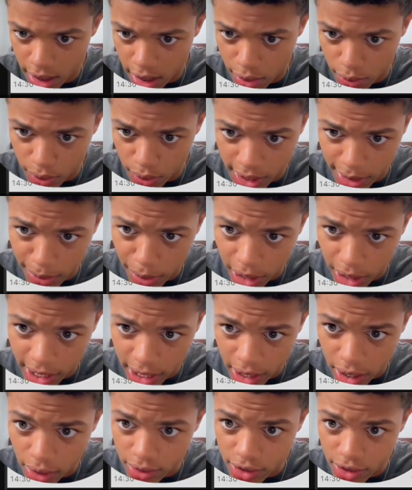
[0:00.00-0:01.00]
Where did market
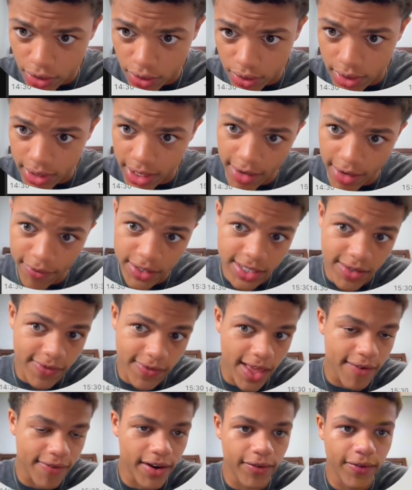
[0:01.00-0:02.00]
go to? The inverse of
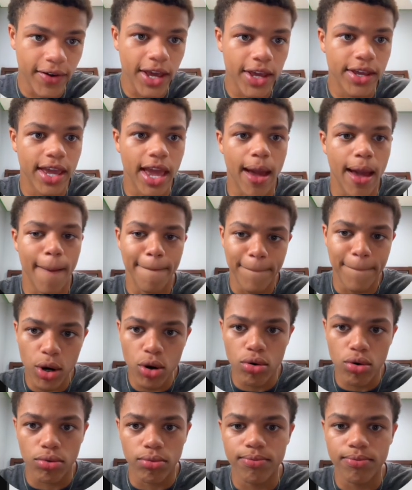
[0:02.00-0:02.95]
that fair value gap. Boom.